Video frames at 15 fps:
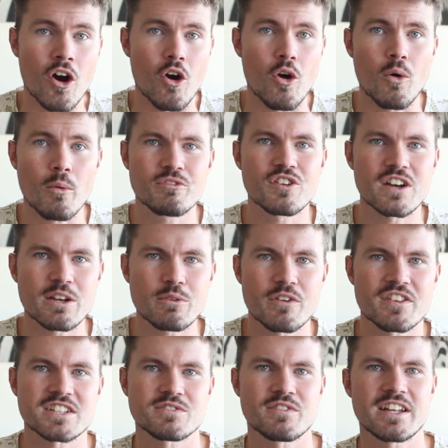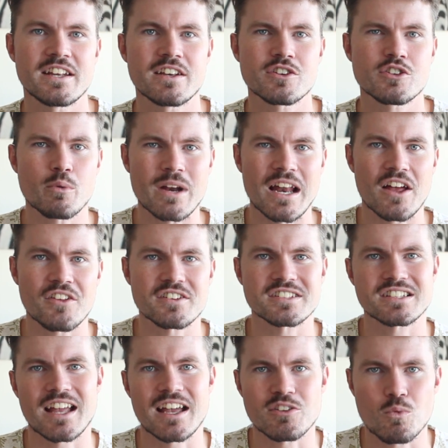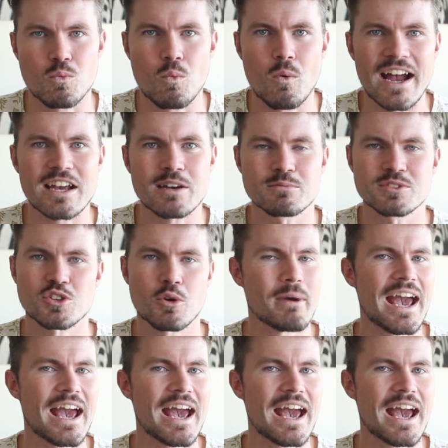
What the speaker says: Hopefully with this video, you will understand why I'm so